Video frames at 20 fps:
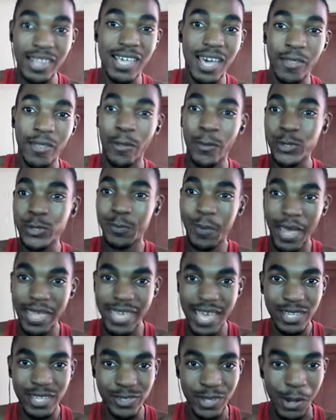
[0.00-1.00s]
any other huge
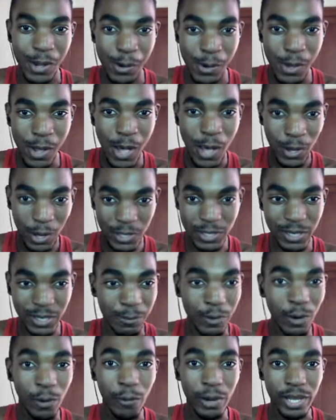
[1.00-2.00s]
pet yet. So let's
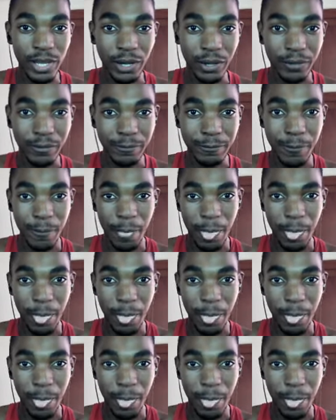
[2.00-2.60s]
keep going here.